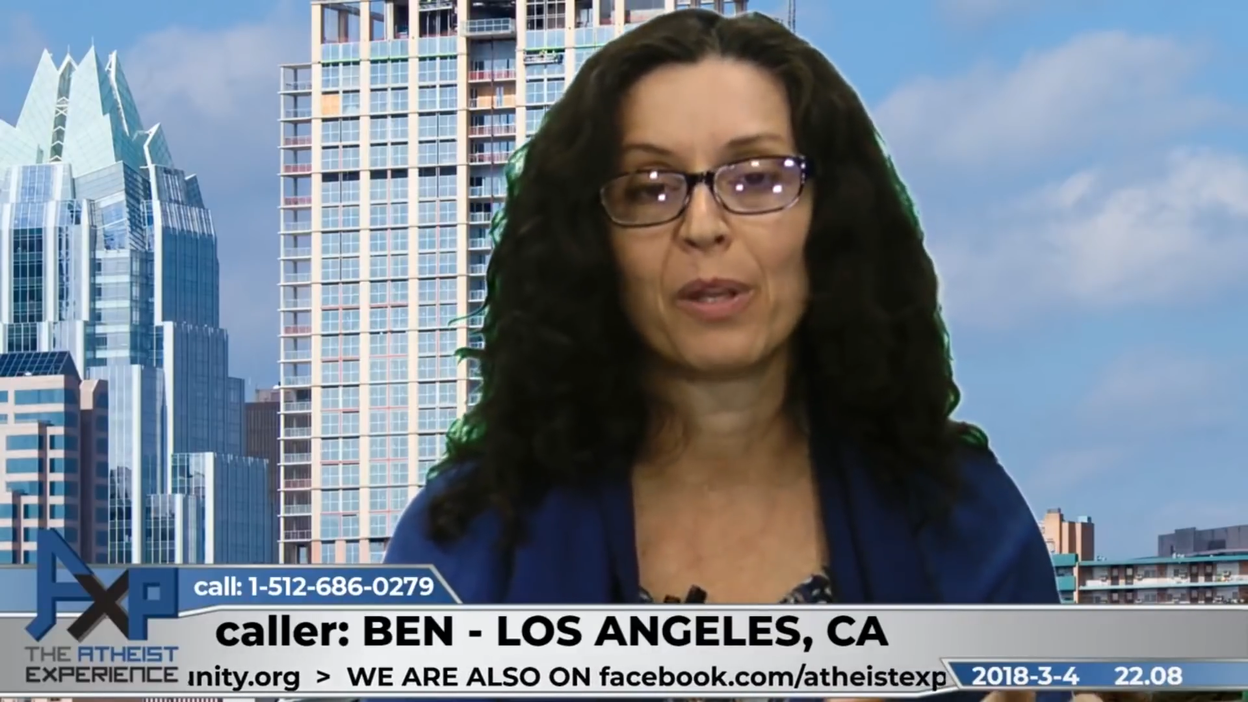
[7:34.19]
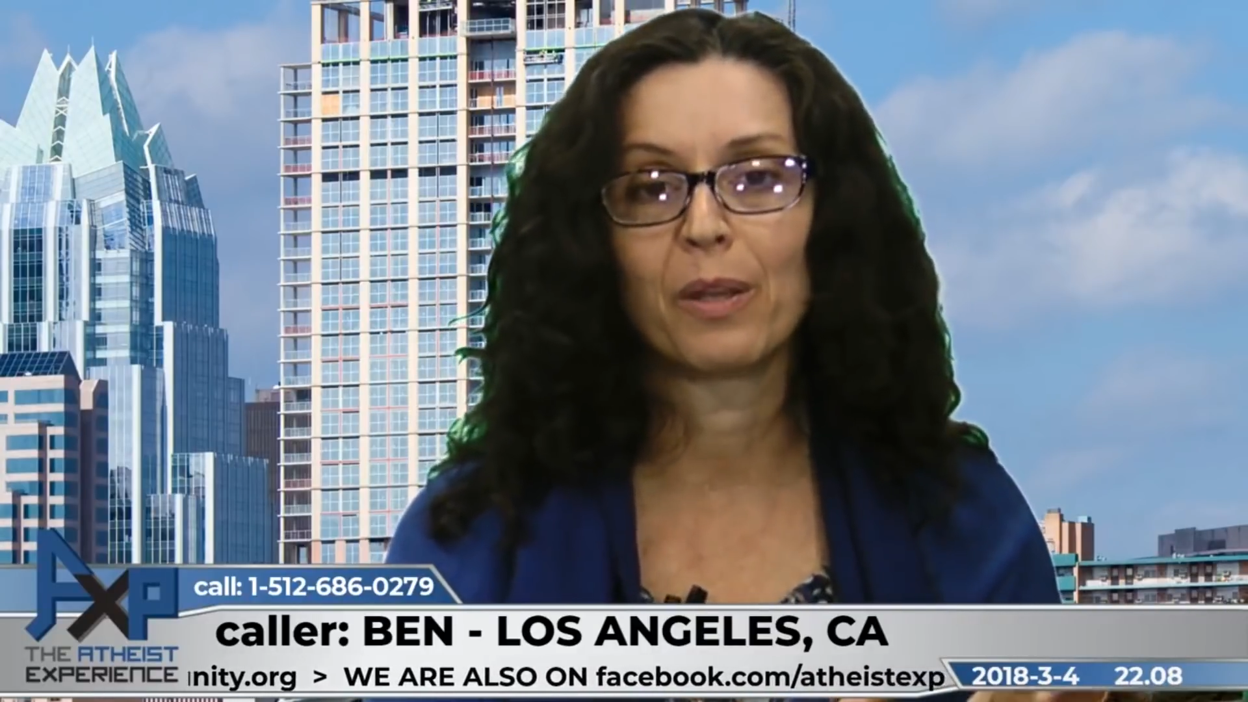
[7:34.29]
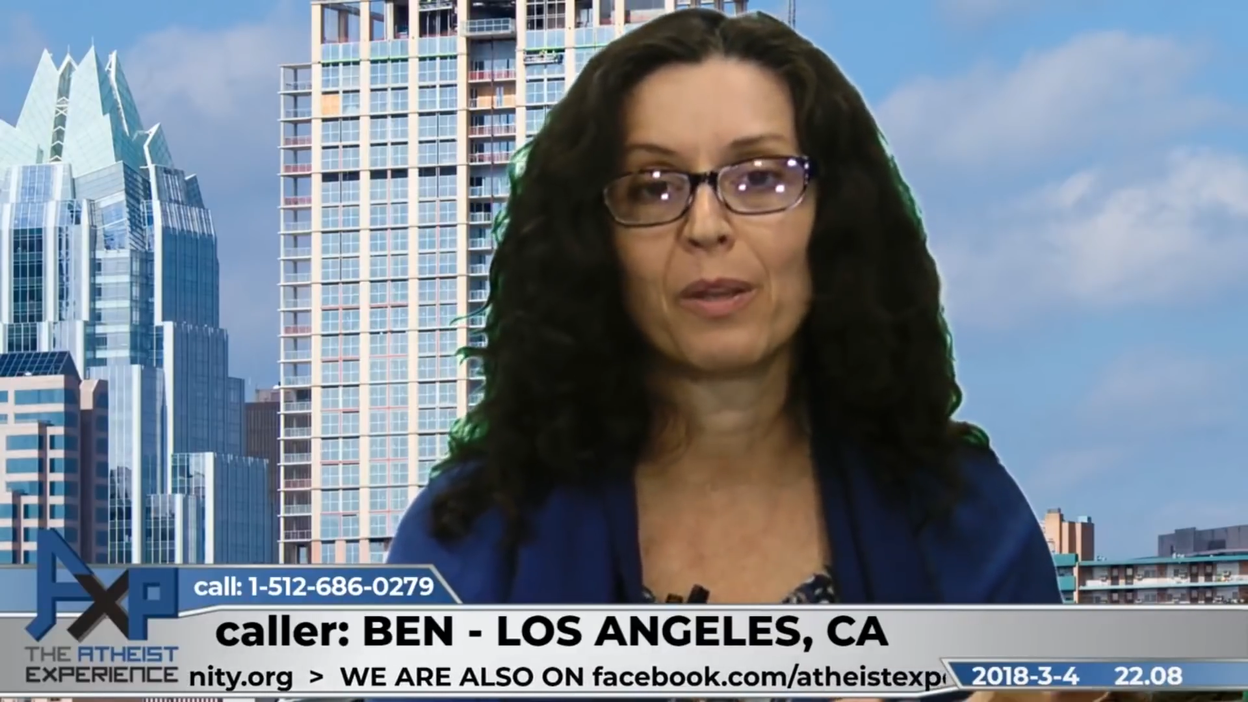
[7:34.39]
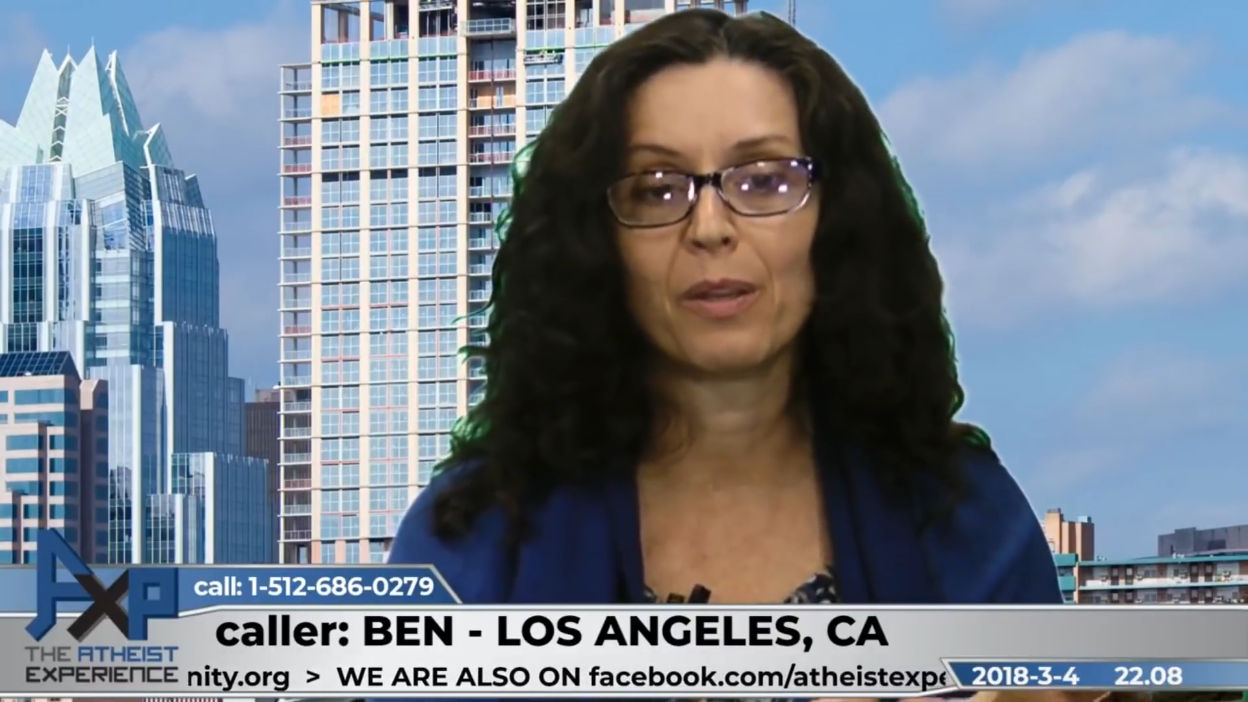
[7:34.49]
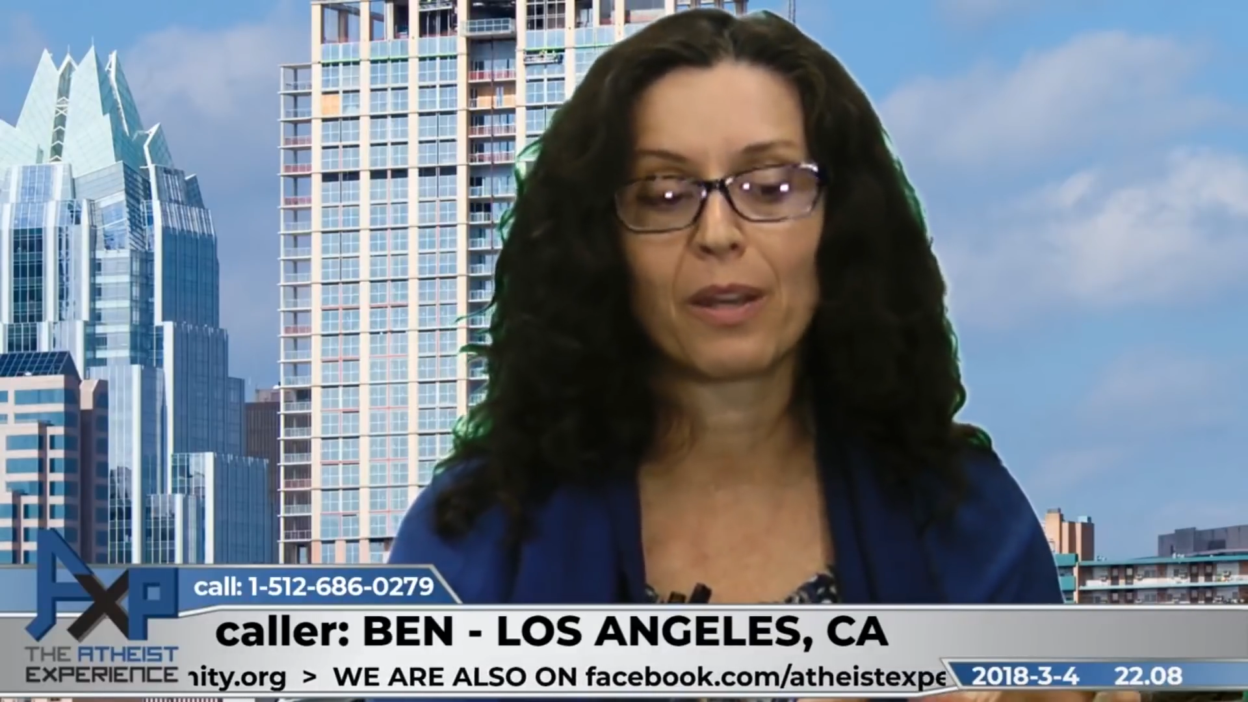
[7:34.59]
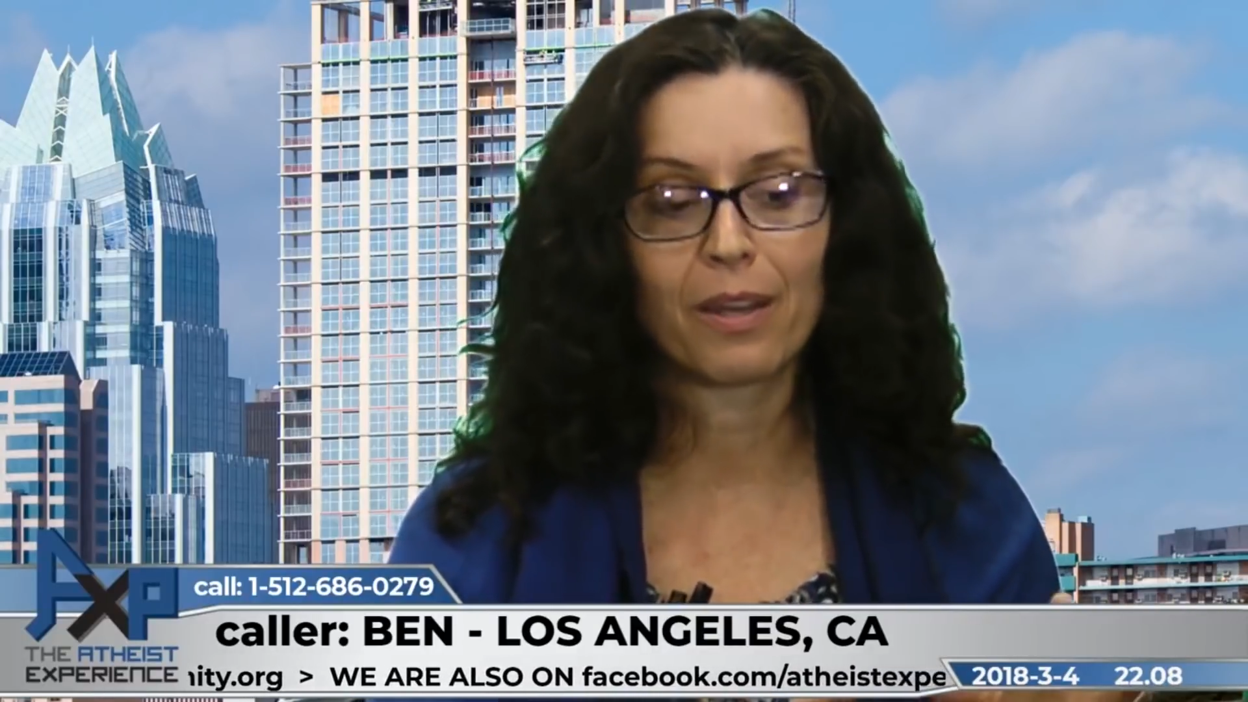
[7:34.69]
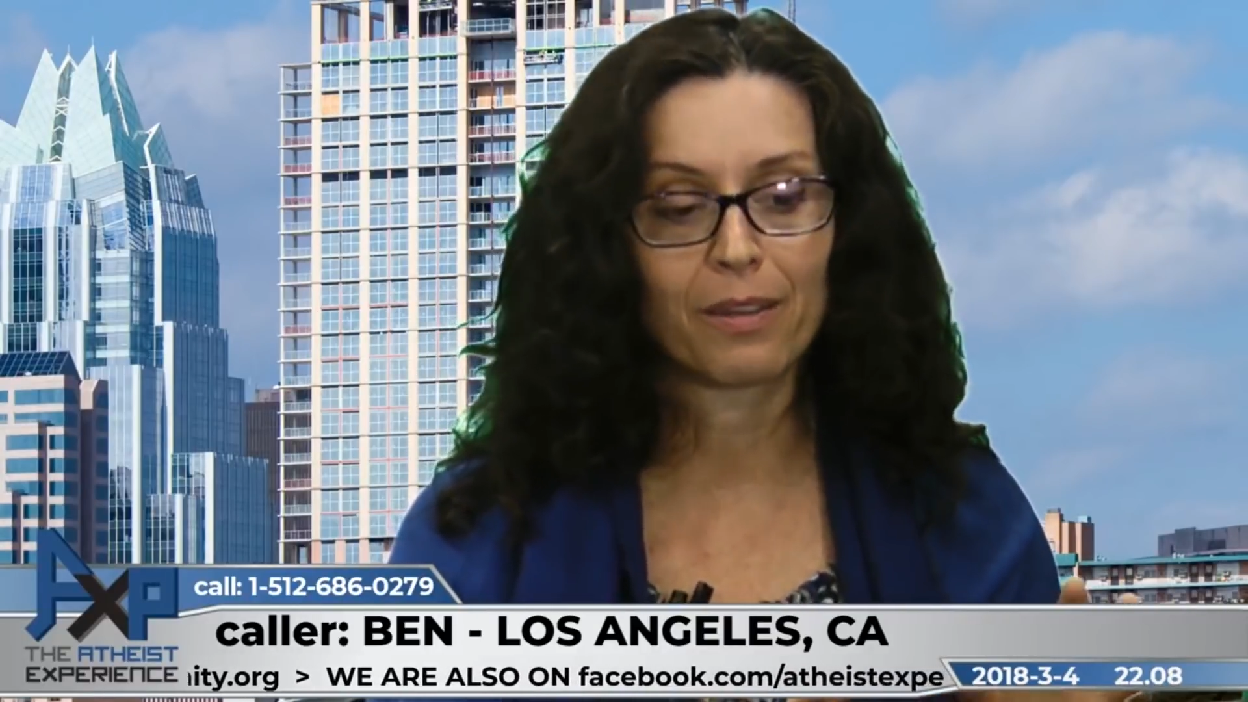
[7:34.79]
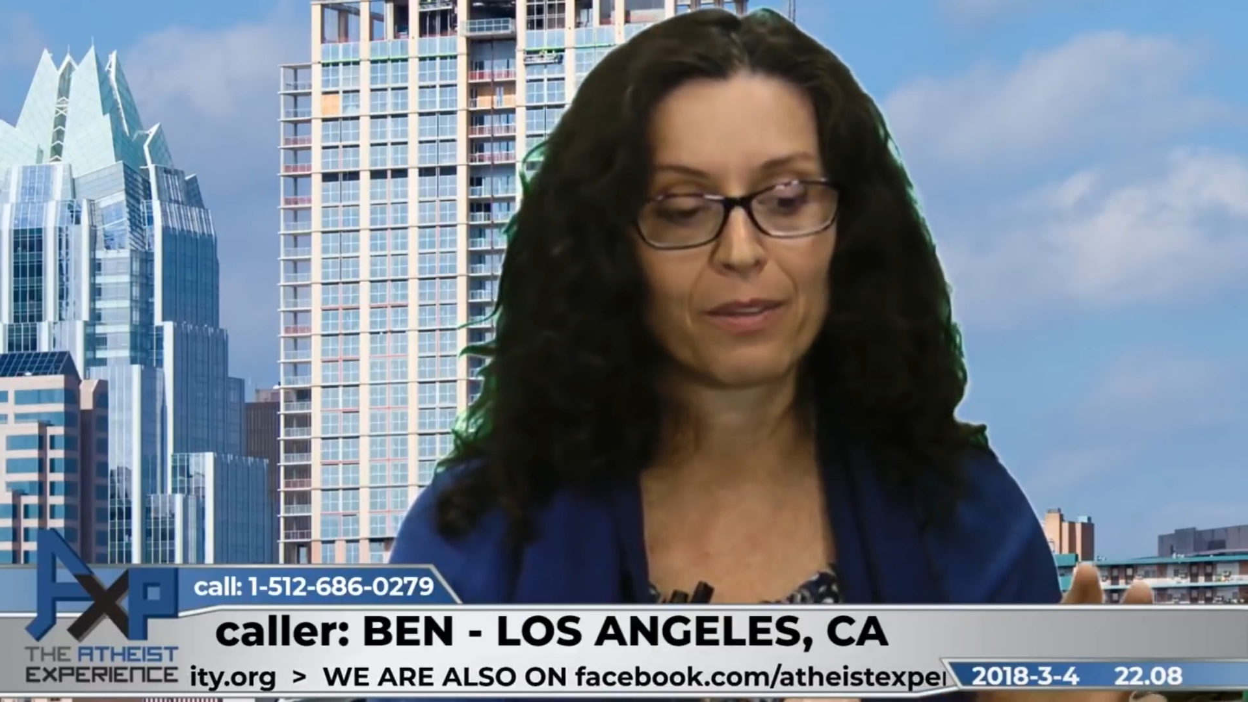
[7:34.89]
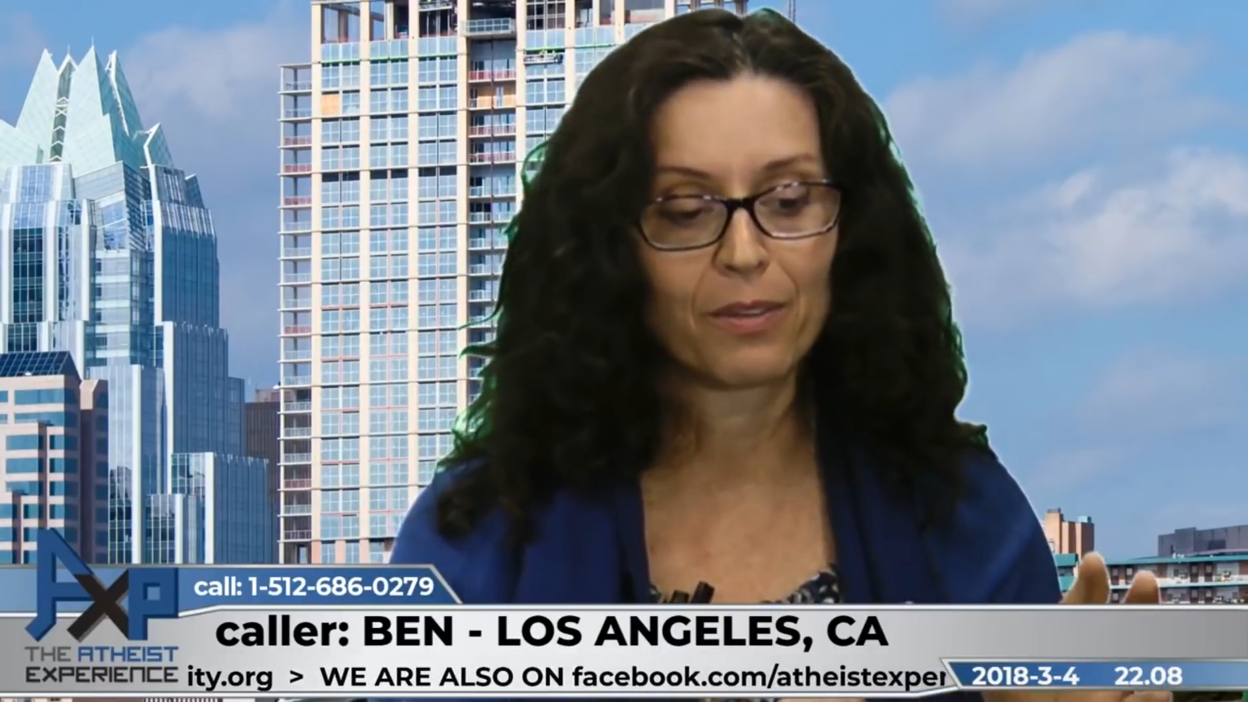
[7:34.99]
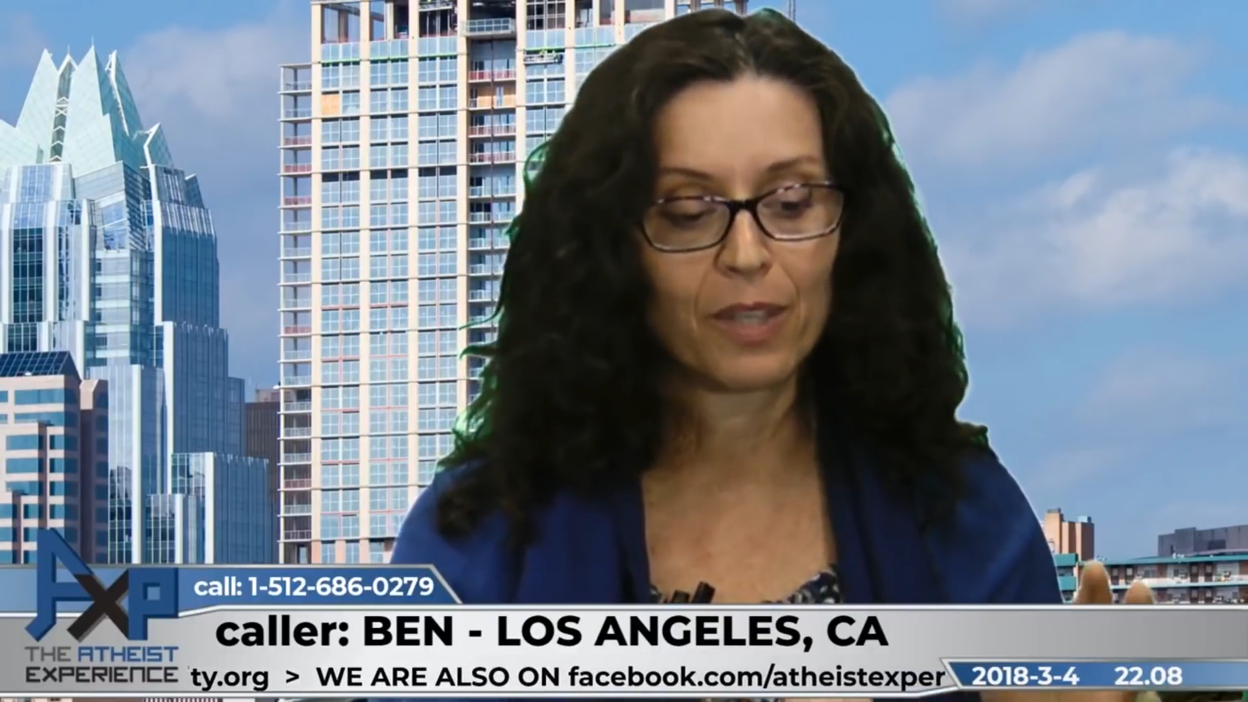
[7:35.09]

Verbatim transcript: But uh,